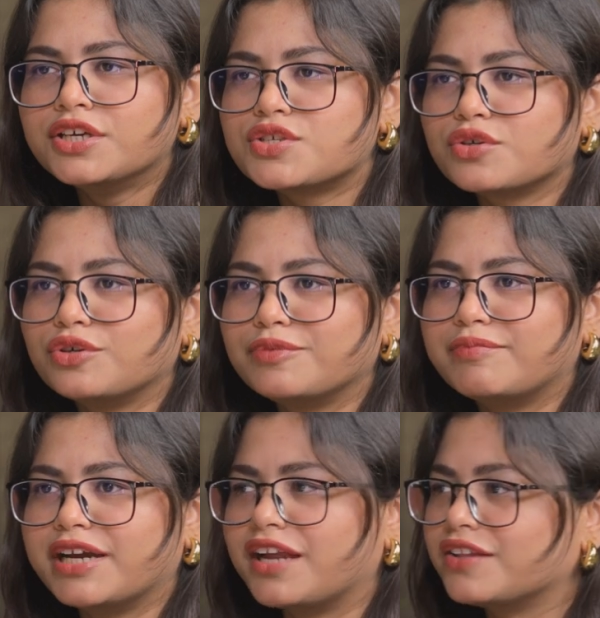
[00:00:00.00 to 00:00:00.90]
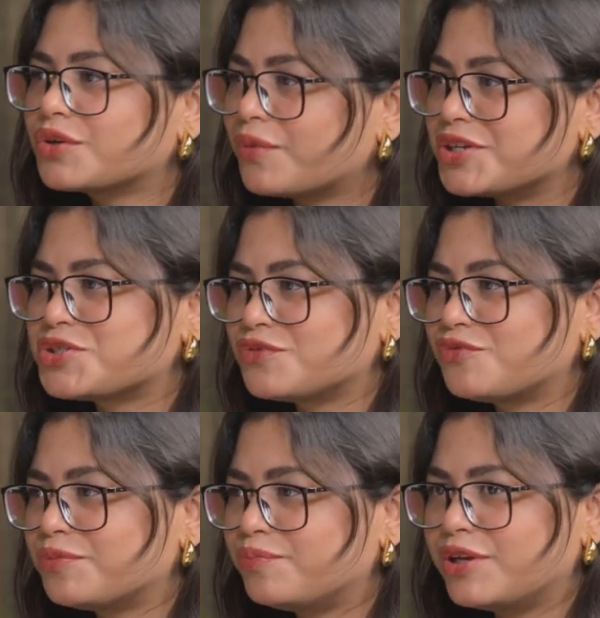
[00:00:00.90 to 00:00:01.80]
So my another question
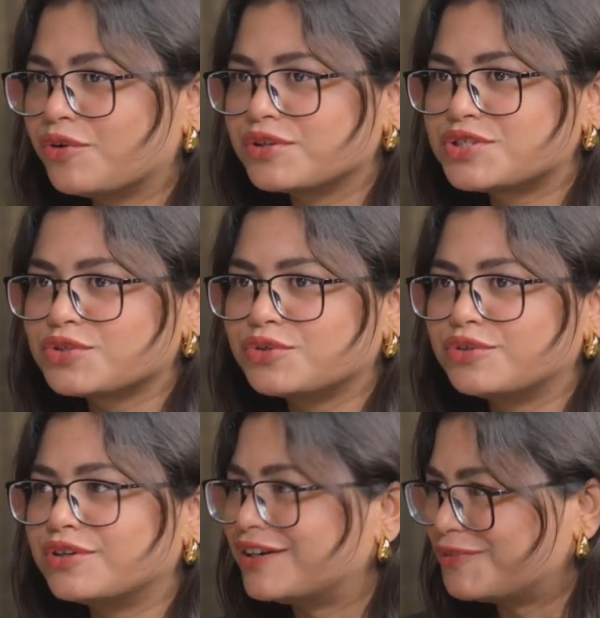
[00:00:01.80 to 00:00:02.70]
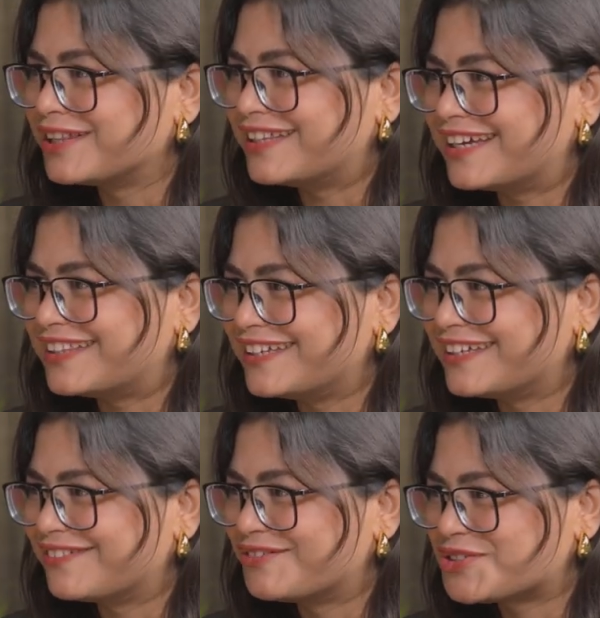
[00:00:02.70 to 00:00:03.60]
would be also with, I
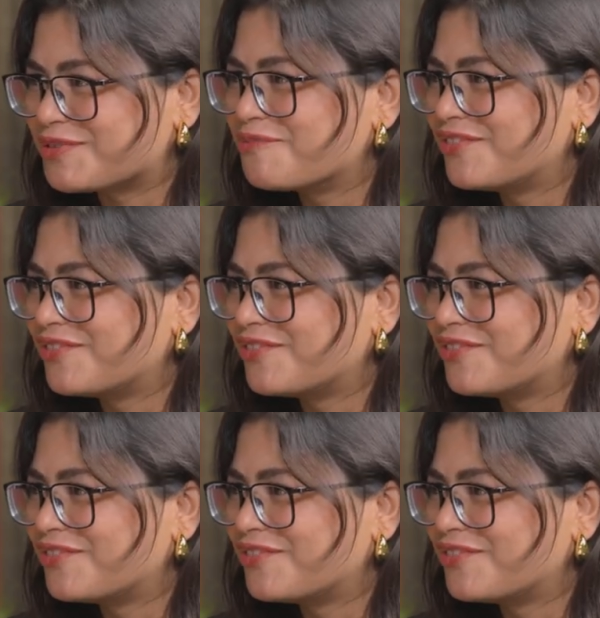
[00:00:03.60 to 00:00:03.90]
think Vishwam